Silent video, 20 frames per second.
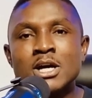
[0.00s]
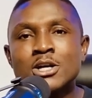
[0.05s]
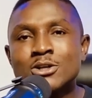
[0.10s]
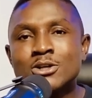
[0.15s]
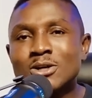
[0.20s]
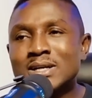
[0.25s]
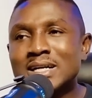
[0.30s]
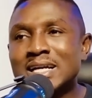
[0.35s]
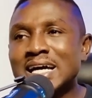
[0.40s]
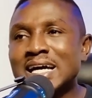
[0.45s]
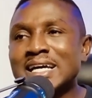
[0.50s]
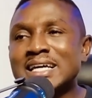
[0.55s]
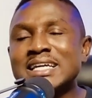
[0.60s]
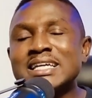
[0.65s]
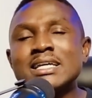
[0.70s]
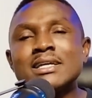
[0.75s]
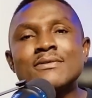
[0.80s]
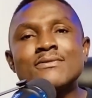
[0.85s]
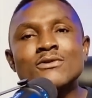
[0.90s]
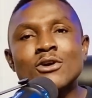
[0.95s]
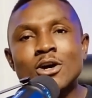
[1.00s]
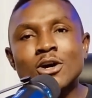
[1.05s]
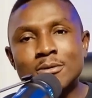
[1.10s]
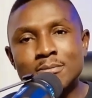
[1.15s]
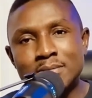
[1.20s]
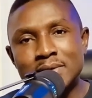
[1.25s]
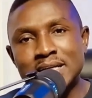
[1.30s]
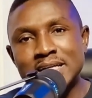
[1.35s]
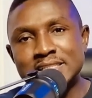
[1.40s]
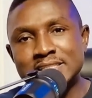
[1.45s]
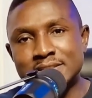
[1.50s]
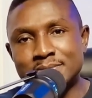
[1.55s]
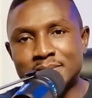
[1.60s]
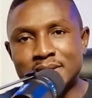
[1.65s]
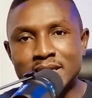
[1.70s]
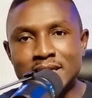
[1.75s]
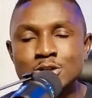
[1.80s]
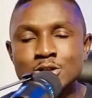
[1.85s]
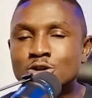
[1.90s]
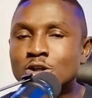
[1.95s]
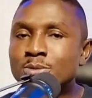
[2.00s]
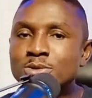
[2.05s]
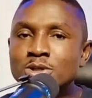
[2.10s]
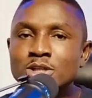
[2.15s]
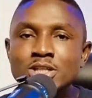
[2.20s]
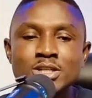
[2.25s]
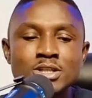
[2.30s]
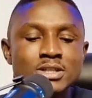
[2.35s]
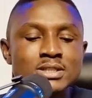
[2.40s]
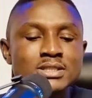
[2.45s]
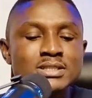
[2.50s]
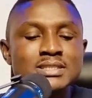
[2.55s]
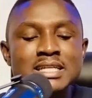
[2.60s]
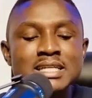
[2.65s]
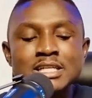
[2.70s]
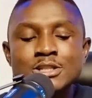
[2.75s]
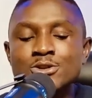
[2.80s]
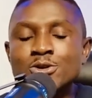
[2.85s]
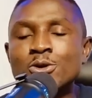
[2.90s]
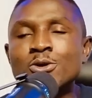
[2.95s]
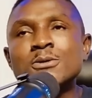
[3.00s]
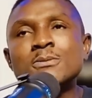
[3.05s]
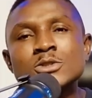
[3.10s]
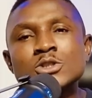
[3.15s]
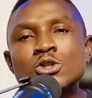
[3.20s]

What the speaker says: Not like, if God bless me. Scripture did not say so.